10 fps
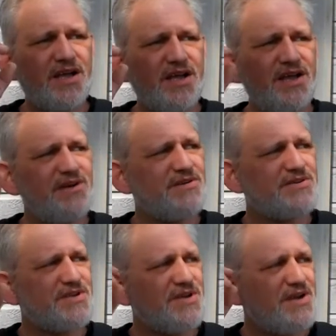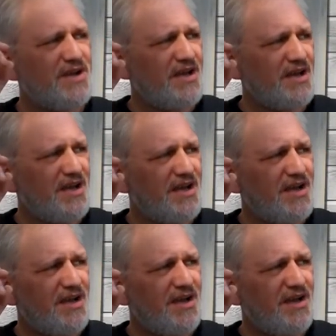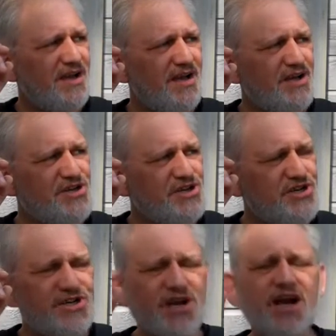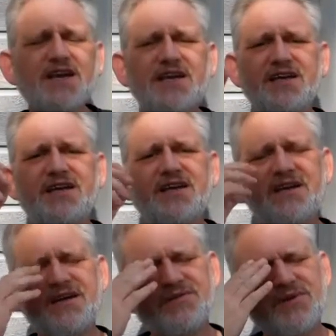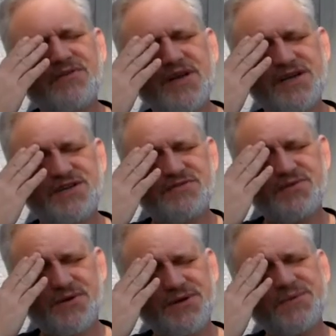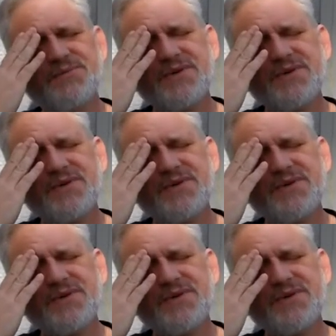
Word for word: Here's a shocking revelation for you.